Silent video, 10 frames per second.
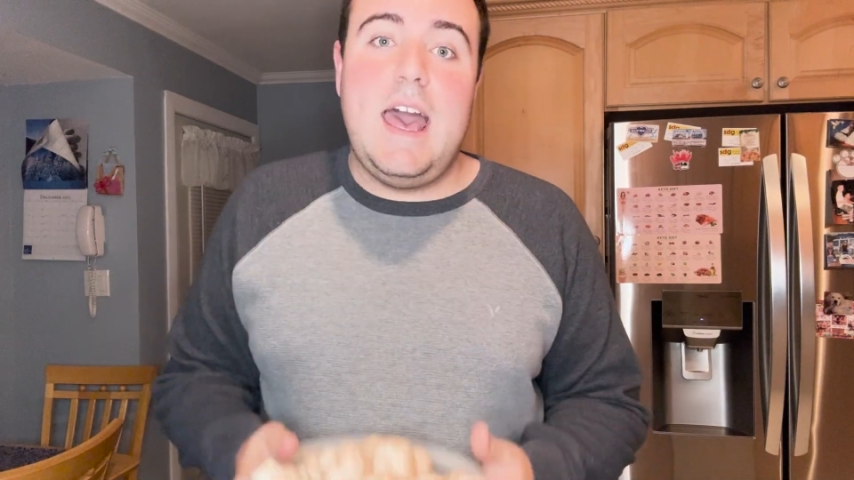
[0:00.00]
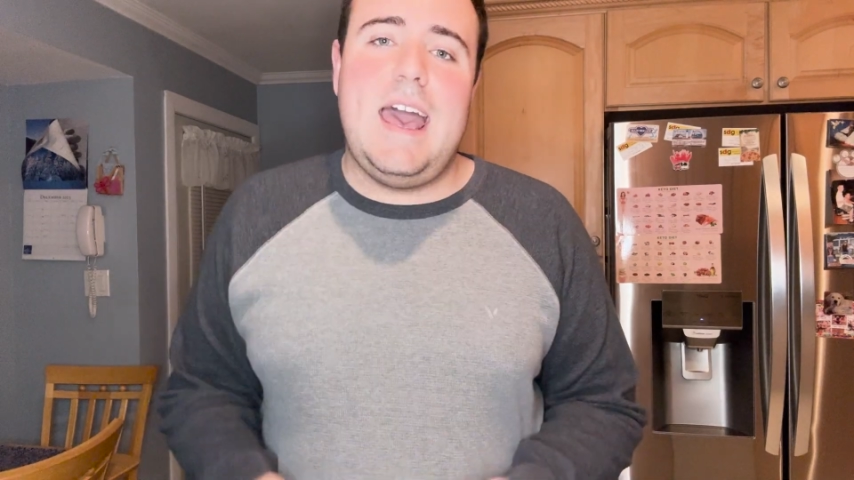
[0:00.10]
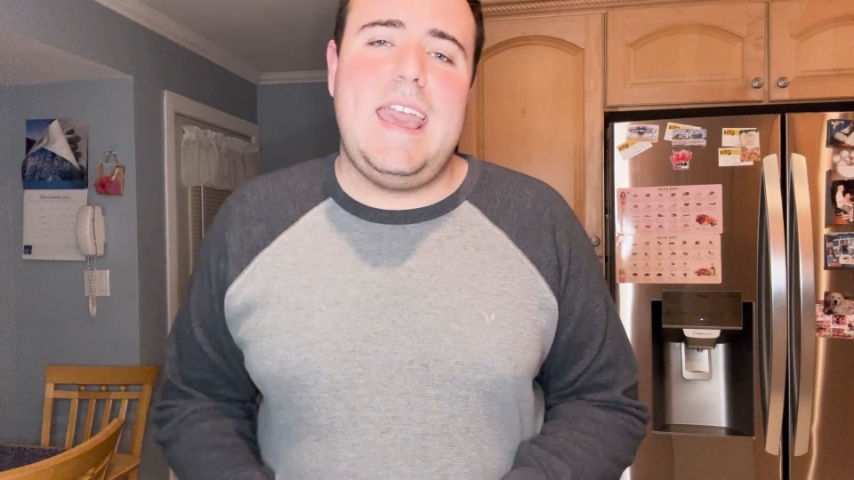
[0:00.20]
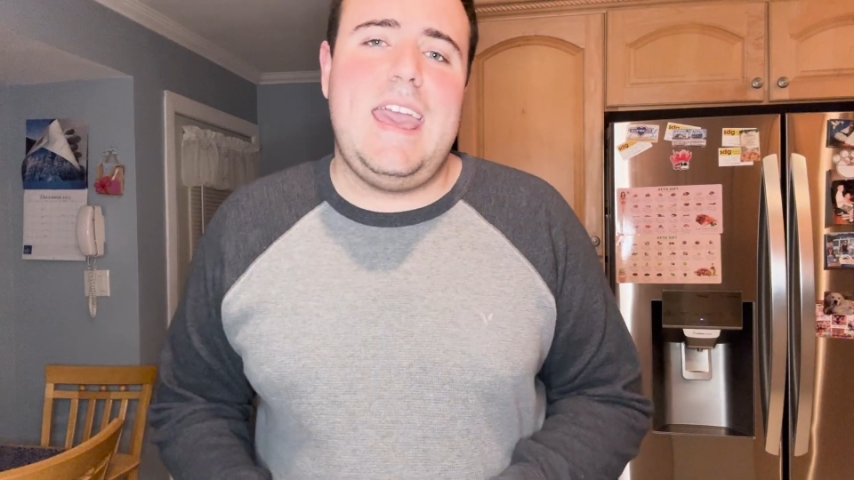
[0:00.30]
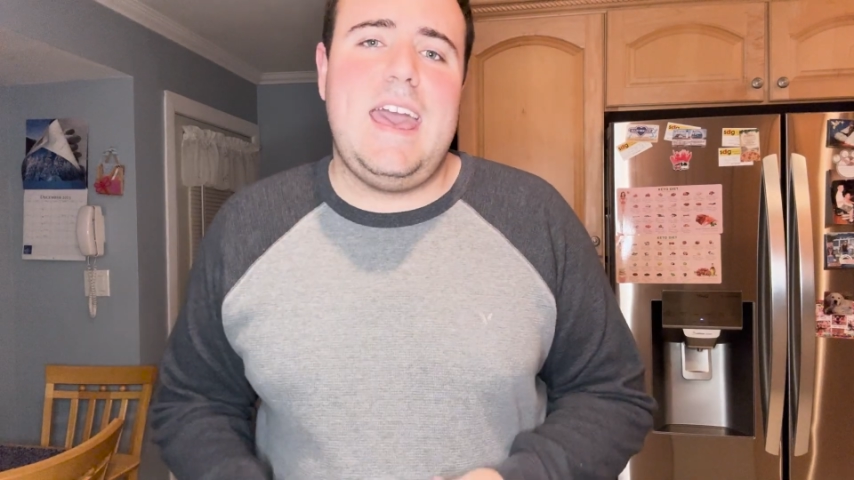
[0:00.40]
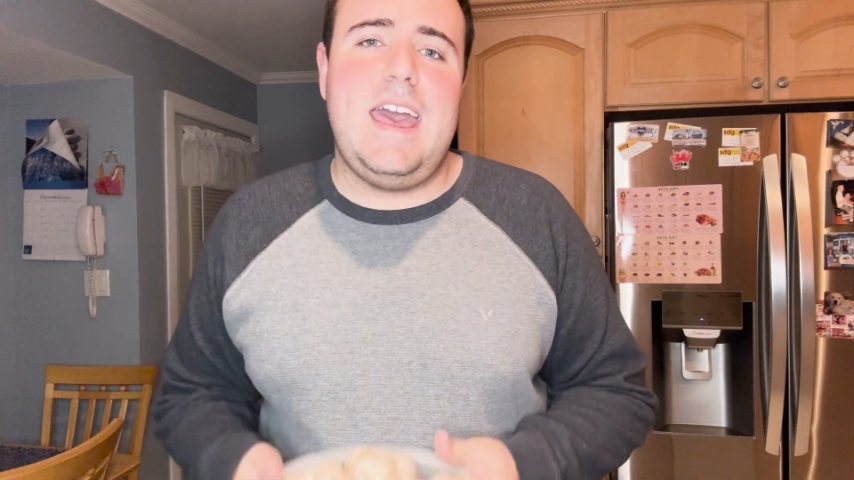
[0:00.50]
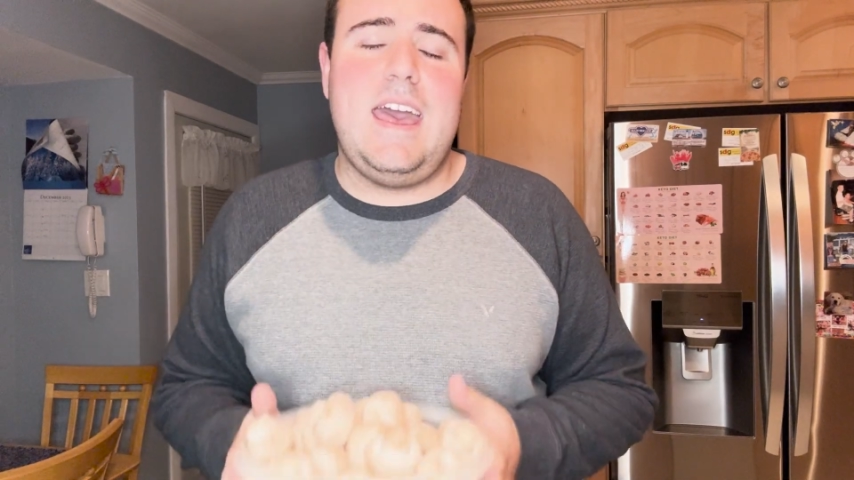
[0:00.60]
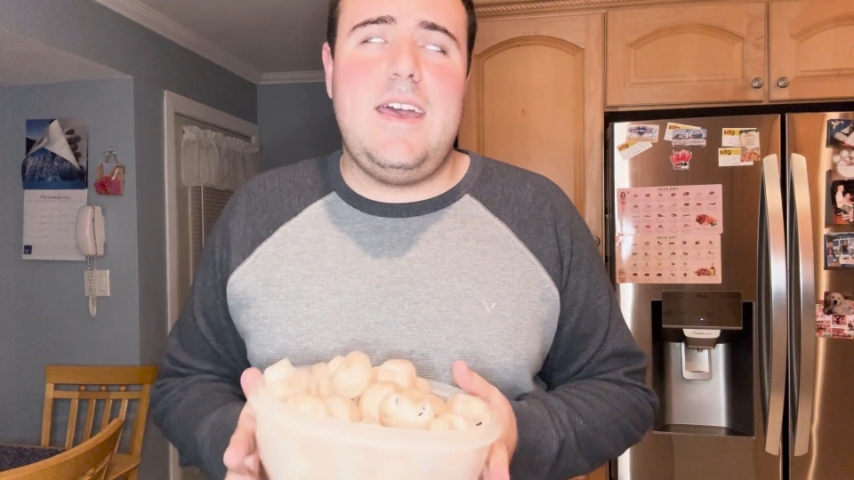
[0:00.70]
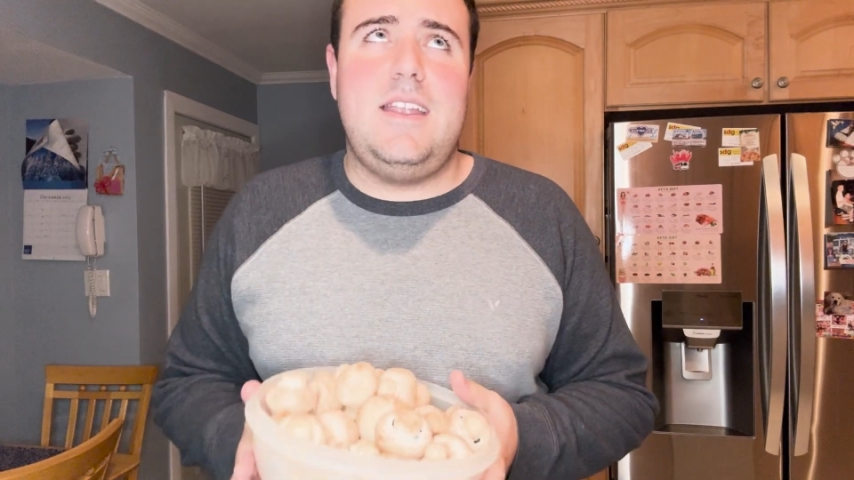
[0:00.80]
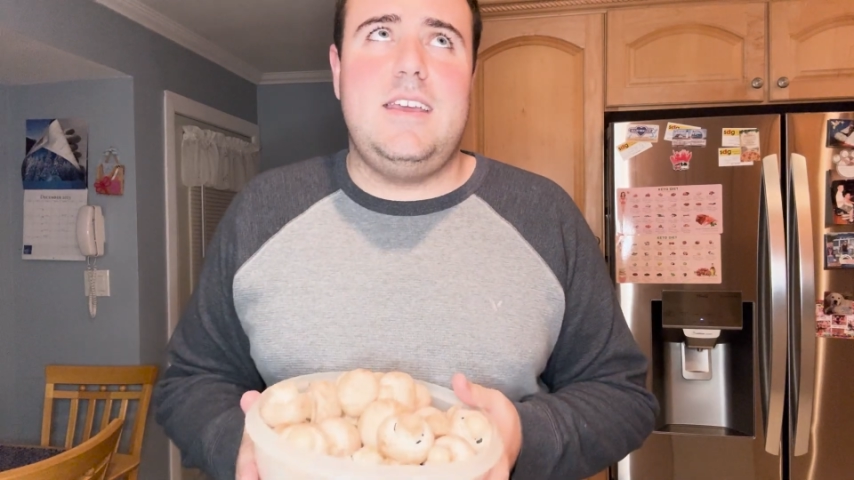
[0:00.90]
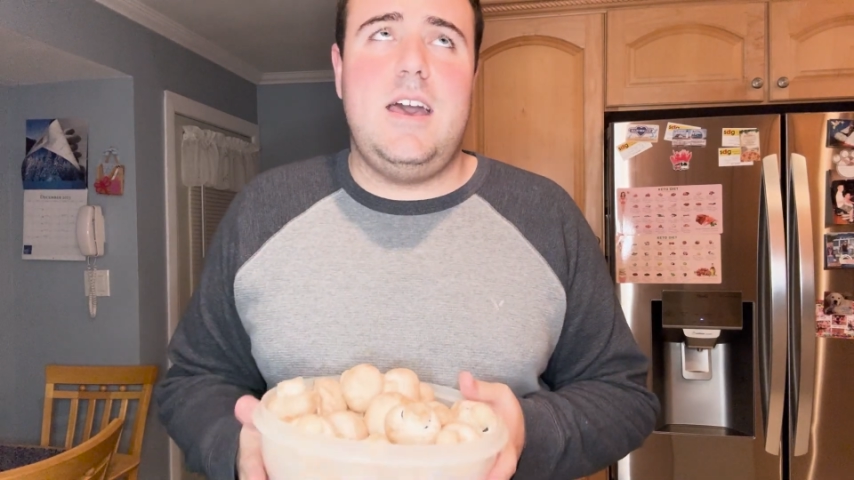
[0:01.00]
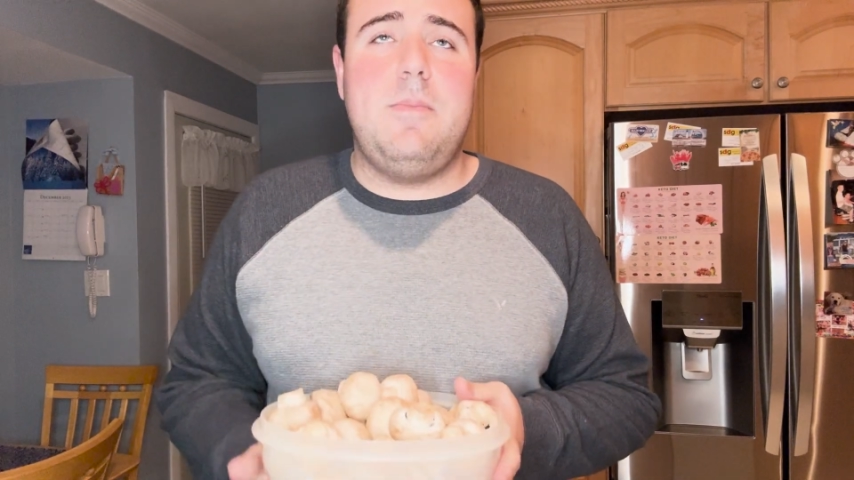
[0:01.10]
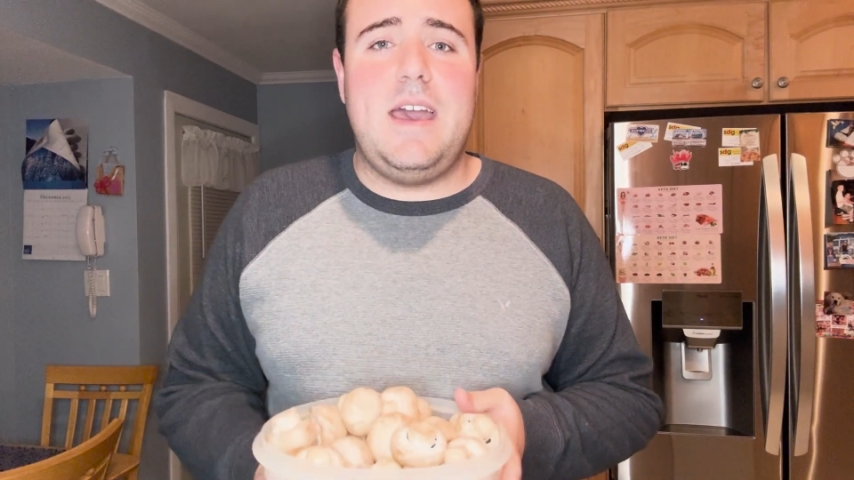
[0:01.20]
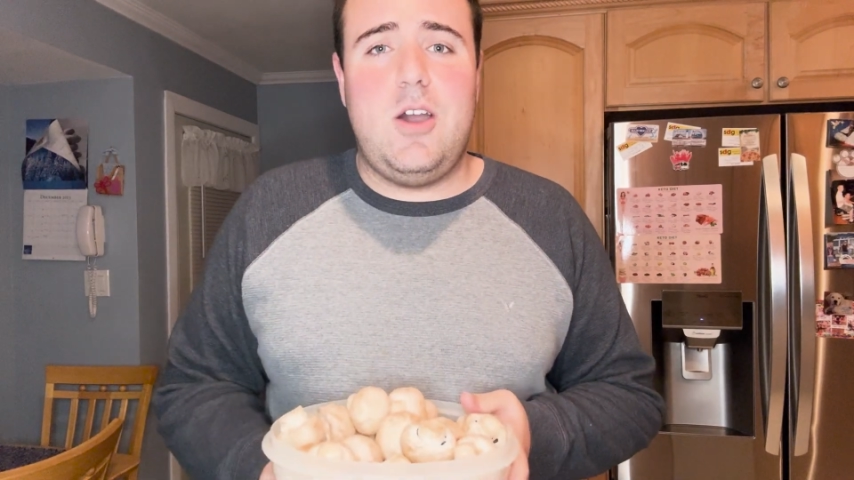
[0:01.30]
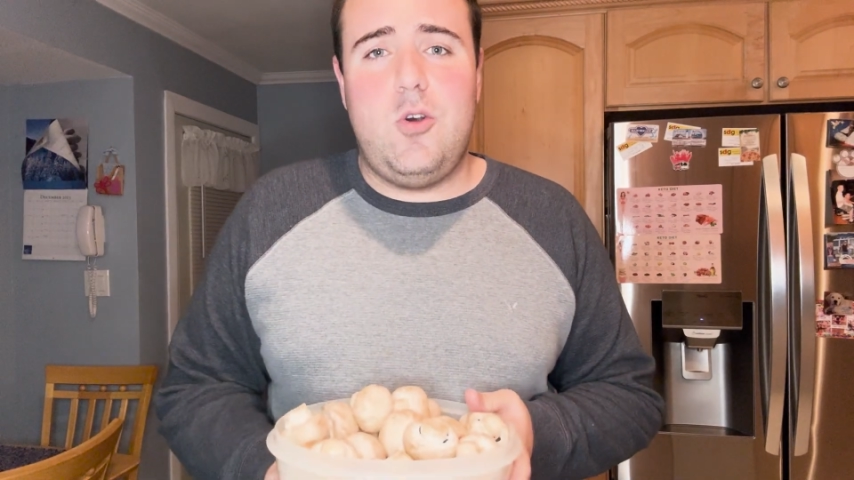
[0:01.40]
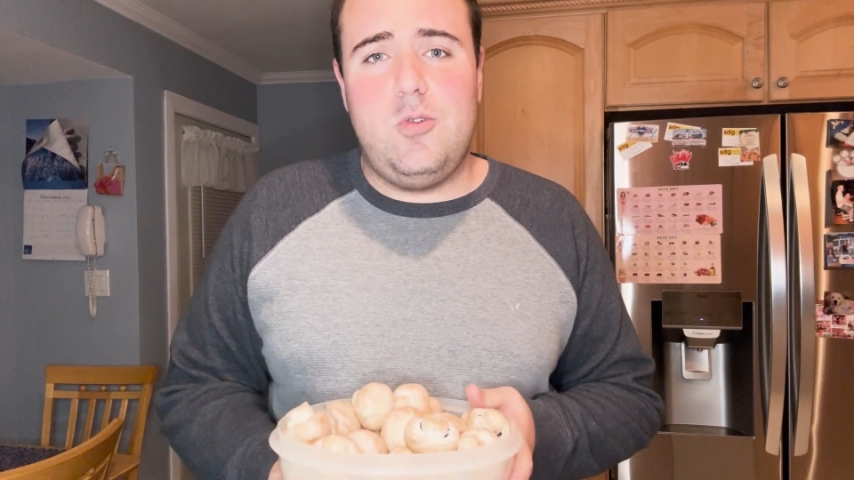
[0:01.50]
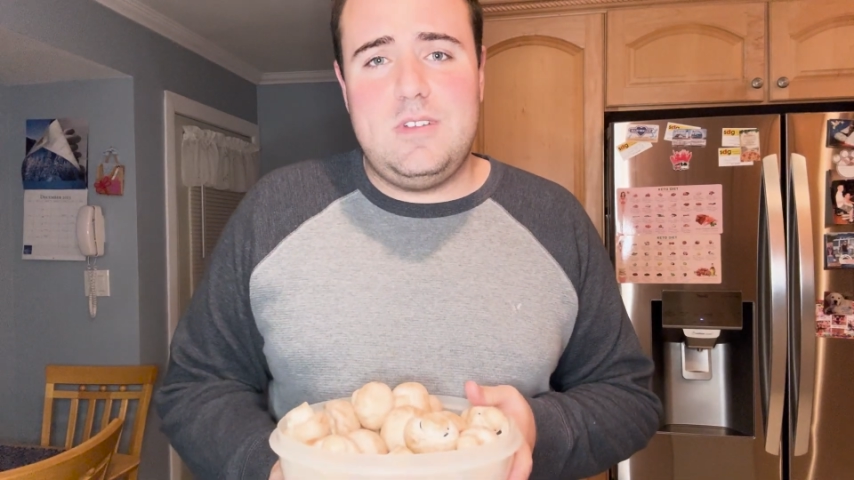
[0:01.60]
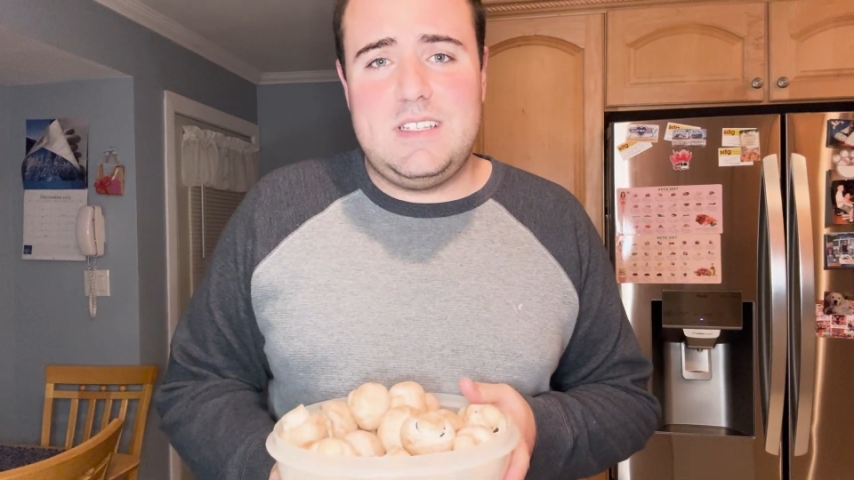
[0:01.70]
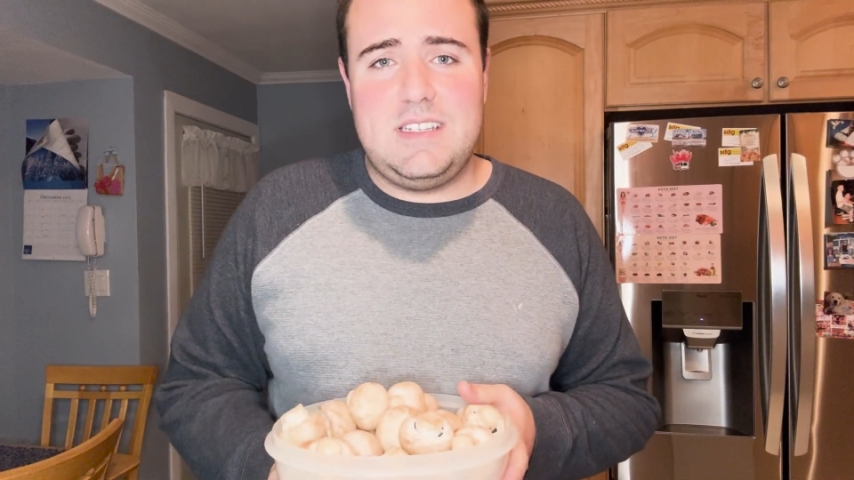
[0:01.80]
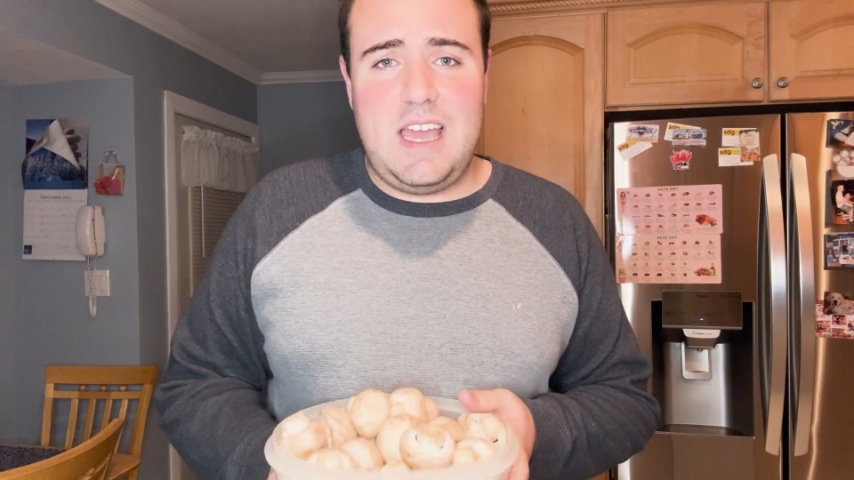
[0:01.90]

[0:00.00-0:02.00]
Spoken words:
I had about,